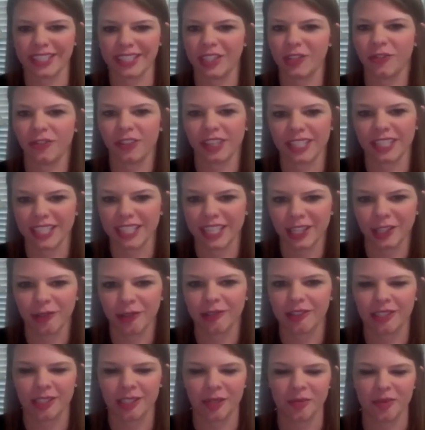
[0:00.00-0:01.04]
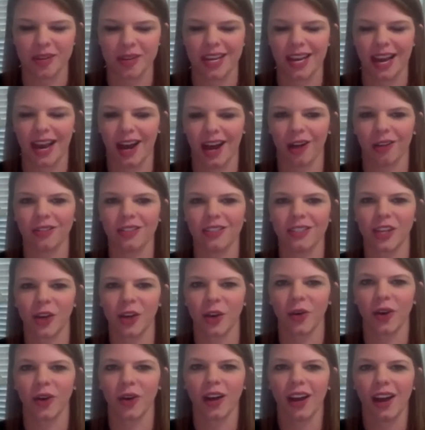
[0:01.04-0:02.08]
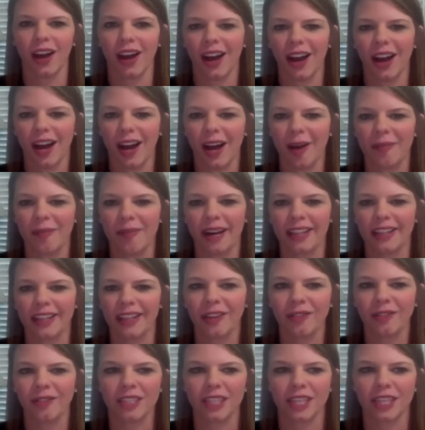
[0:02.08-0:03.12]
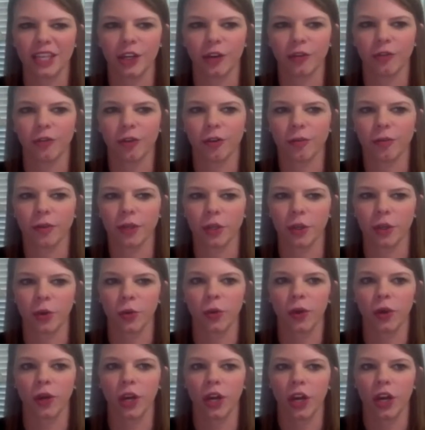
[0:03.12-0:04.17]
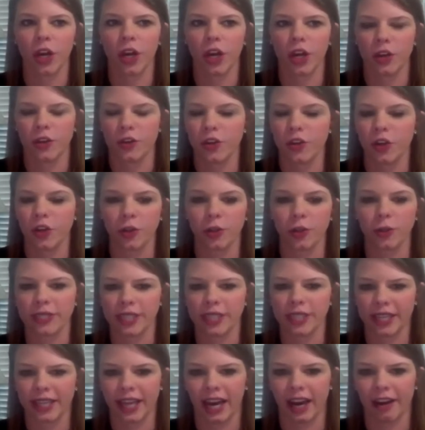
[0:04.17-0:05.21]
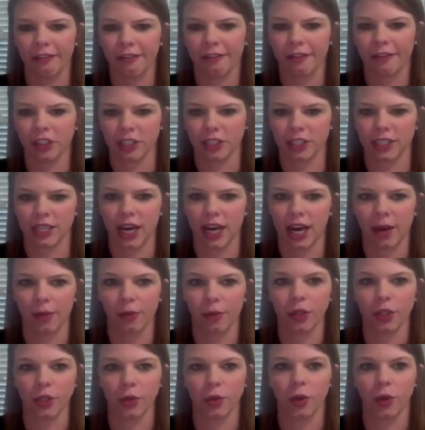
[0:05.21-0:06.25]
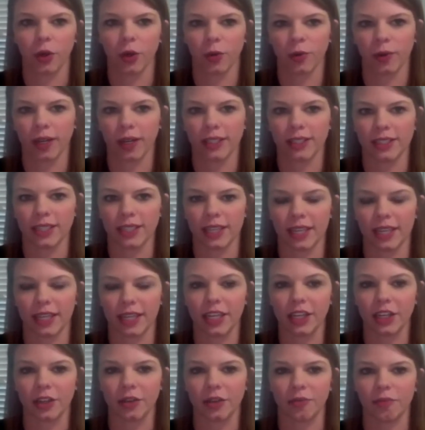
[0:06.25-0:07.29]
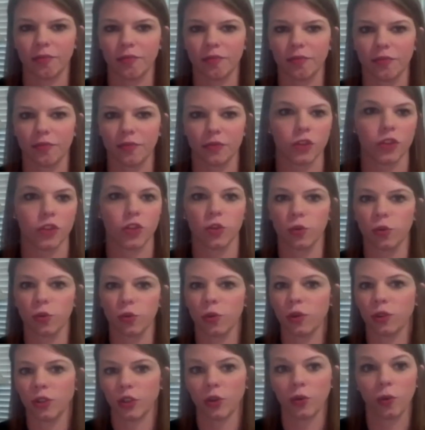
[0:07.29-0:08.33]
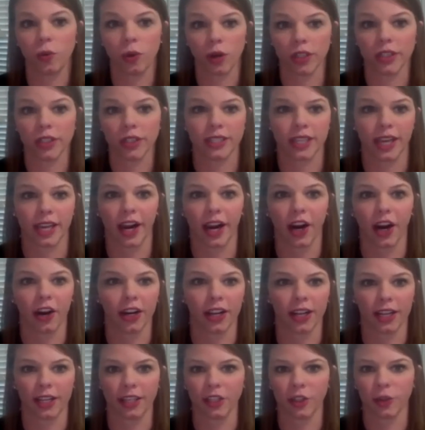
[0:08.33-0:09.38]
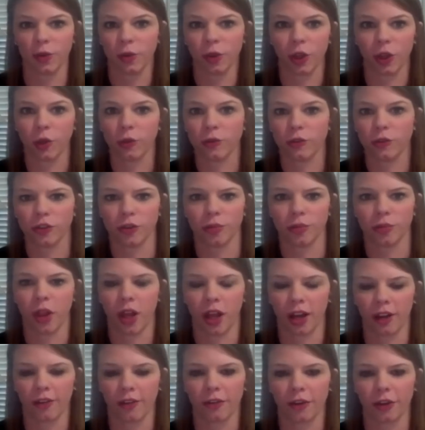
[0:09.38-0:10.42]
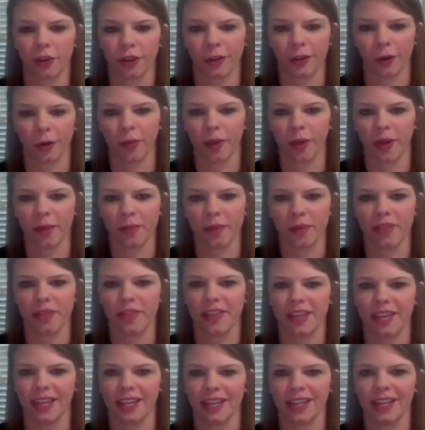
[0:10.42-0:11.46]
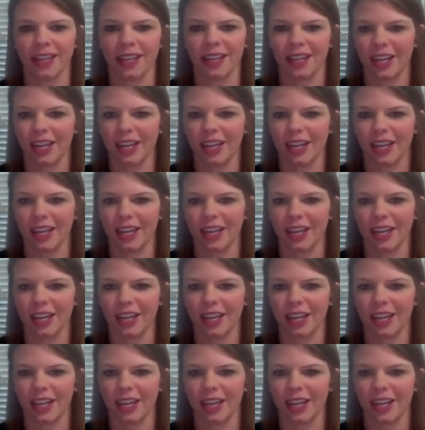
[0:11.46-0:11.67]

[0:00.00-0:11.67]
continue to speak out. So I'd love to hear from you. You said that first time when you were arrested, you were scared and you closed your blog for a little bit, but then